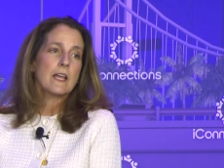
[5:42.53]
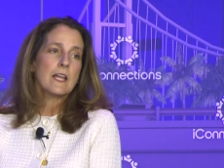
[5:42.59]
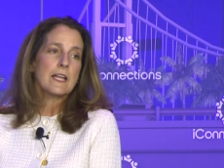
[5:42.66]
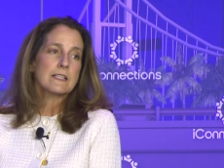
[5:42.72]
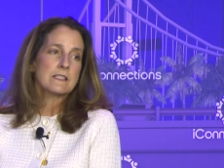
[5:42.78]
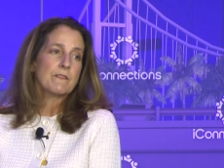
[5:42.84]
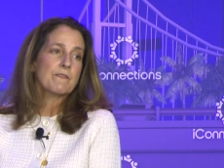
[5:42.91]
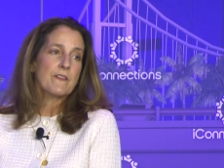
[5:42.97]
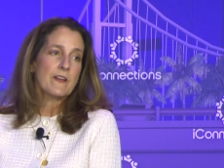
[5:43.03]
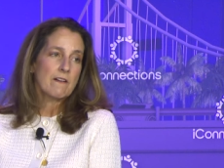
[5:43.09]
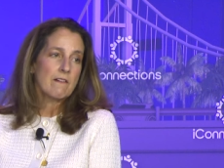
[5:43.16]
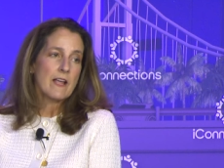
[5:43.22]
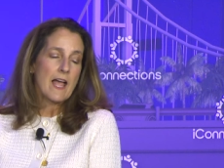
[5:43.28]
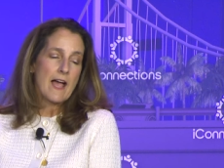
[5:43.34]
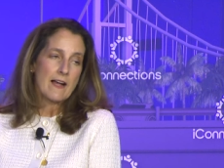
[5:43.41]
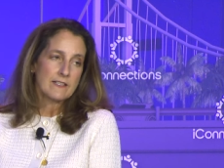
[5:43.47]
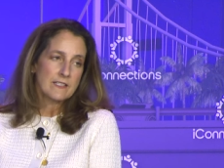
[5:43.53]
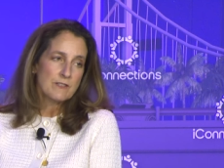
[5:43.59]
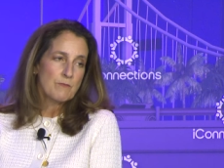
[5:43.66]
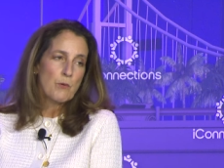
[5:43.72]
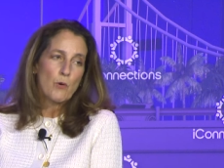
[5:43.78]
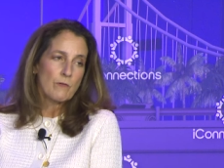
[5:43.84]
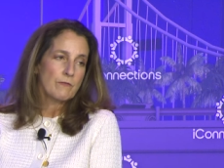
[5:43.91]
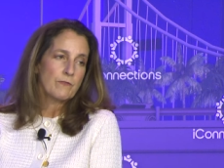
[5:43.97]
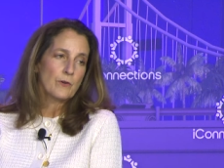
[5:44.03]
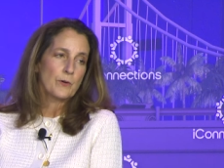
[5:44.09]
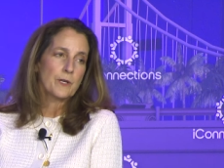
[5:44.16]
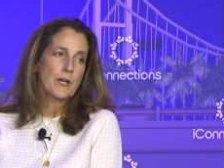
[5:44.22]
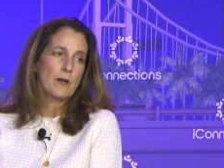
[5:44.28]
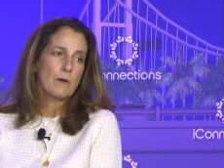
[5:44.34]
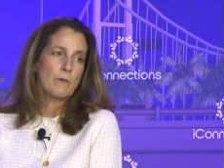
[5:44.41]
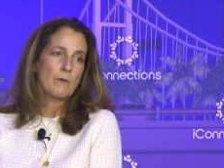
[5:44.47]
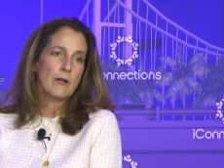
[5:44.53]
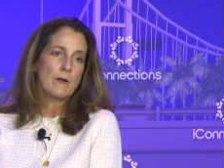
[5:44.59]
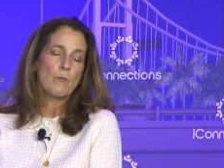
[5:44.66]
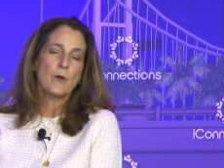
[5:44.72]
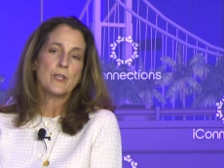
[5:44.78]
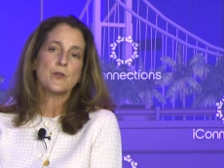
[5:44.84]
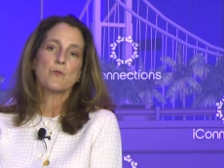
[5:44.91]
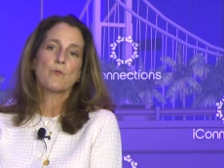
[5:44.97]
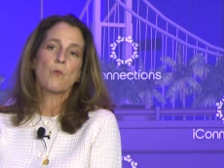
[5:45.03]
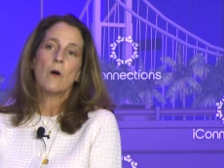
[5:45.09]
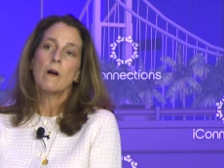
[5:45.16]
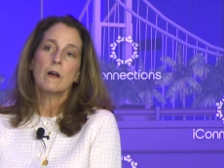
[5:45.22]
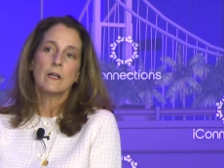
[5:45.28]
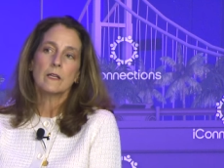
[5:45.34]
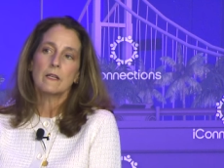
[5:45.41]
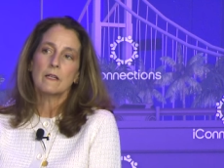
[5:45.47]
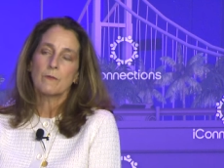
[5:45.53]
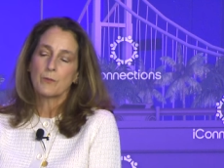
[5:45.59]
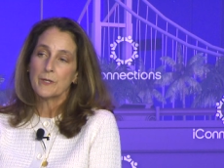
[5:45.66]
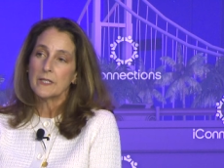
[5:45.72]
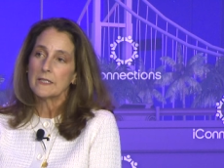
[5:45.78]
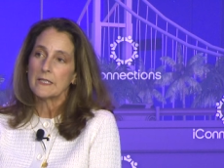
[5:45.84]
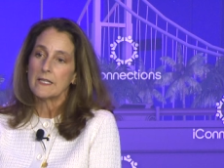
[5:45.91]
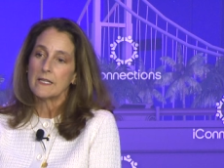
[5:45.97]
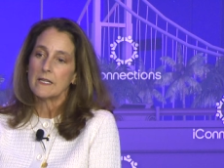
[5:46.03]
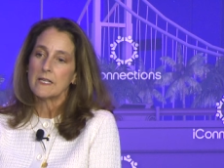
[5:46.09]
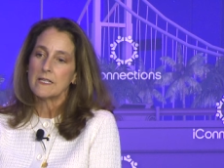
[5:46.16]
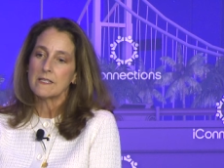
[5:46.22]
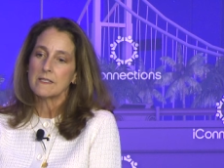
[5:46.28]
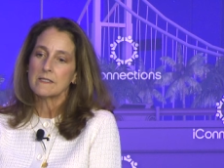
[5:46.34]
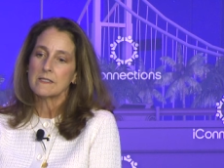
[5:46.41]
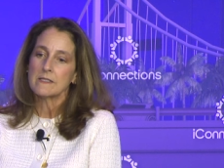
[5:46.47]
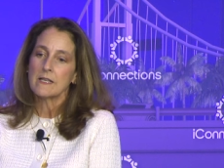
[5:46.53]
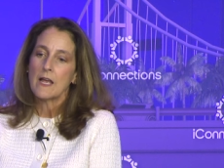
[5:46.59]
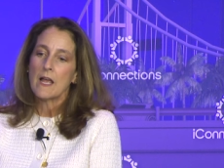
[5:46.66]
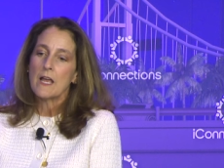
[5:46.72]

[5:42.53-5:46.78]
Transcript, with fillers: It's a very active portfolio. And what you want really is